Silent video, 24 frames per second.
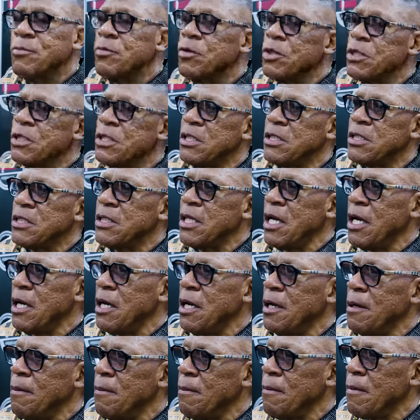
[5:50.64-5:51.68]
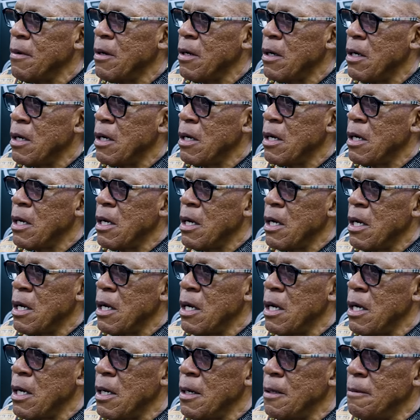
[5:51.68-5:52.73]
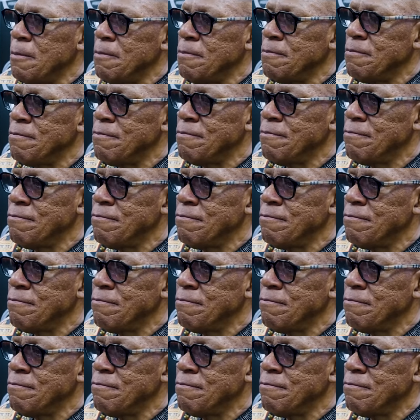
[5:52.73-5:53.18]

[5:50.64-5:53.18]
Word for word: what's his name um